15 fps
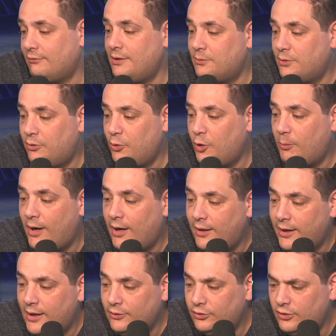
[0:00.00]
want to talk about anything
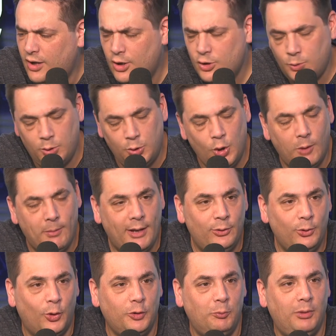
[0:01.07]
else. Should we talk about
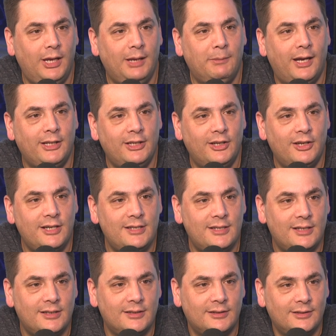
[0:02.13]
not being Man
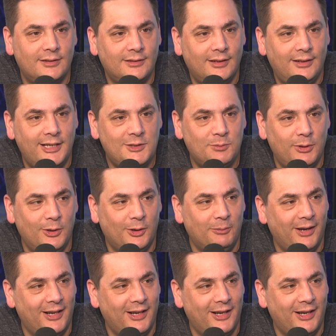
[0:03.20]
United? At least we're not Man